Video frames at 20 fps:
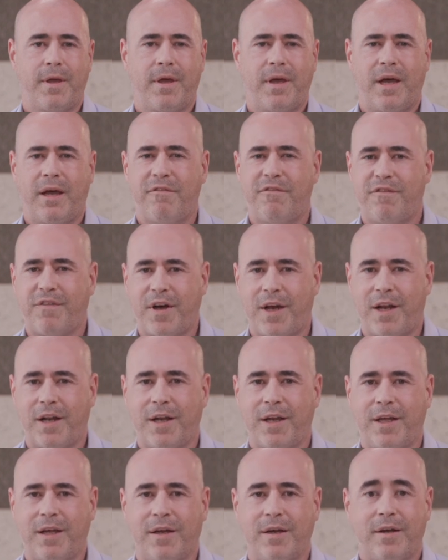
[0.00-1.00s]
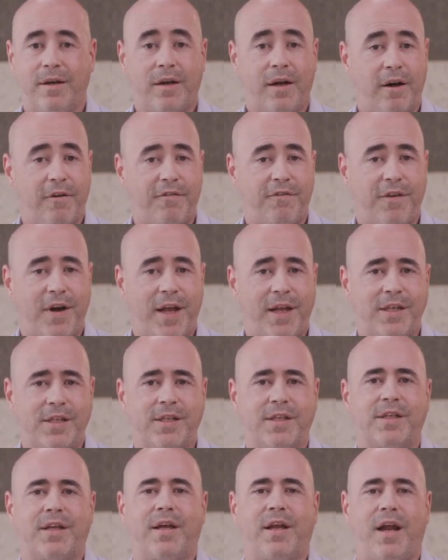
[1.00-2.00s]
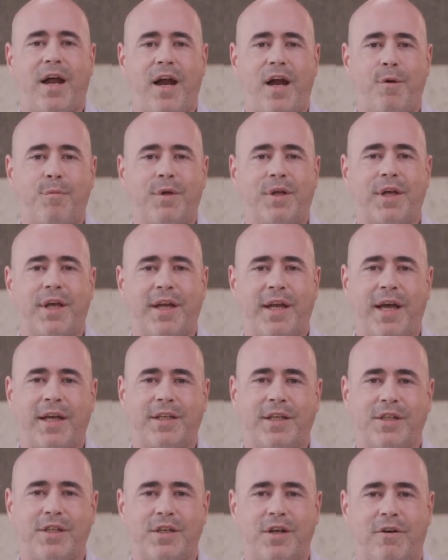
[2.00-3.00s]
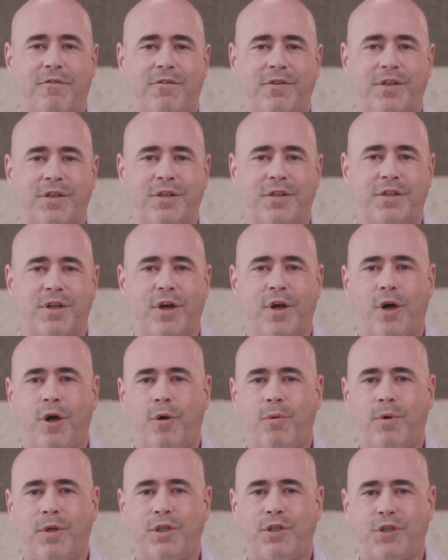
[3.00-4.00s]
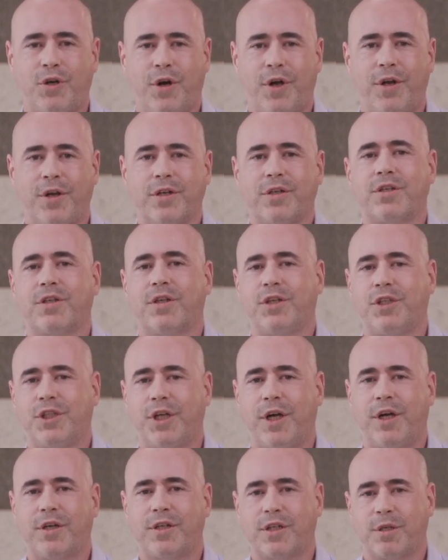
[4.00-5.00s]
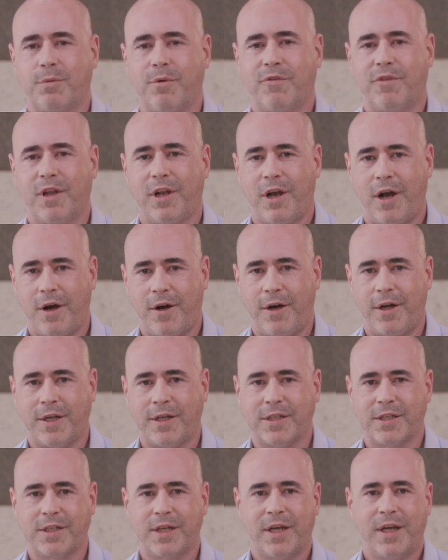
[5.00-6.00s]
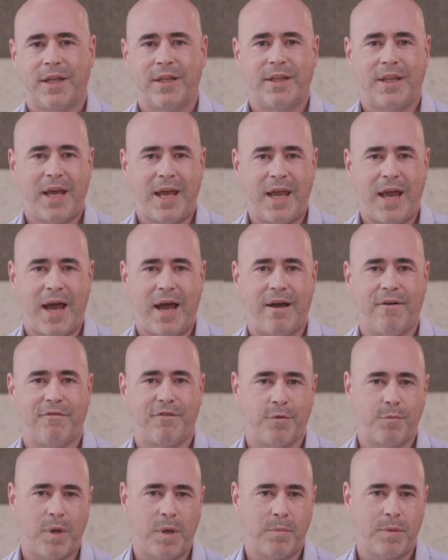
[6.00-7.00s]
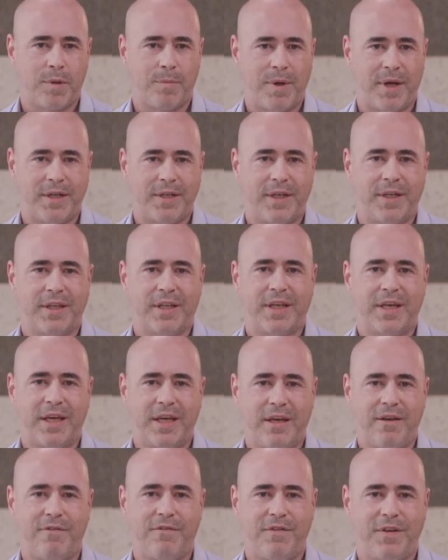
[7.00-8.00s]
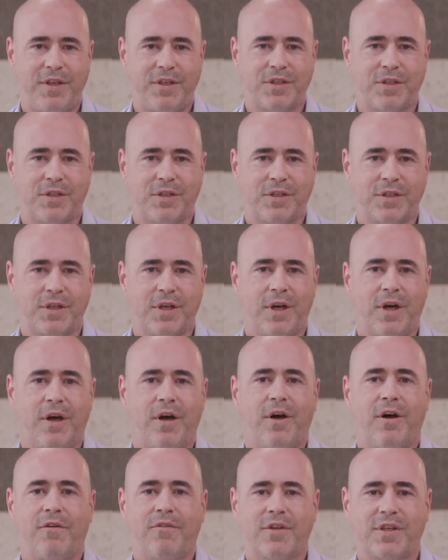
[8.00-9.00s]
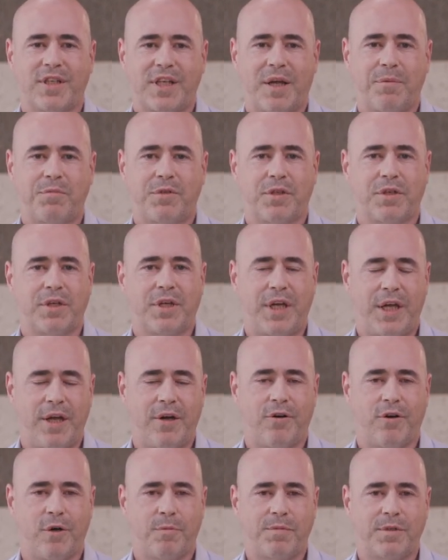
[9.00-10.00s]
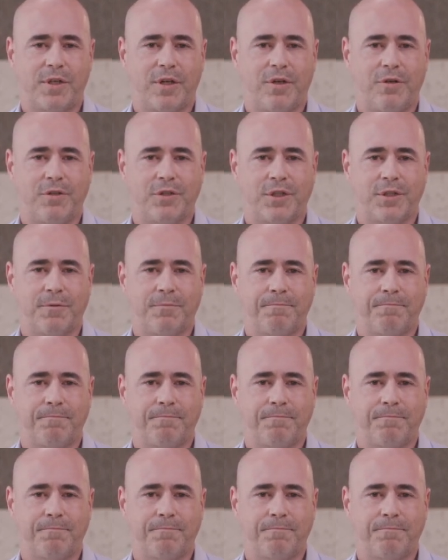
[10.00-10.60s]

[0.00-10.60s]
And finally, our friends at Harman Connected Services will join us to share some of the learnings they have from implementing the key features of the Samsung GearUp solution.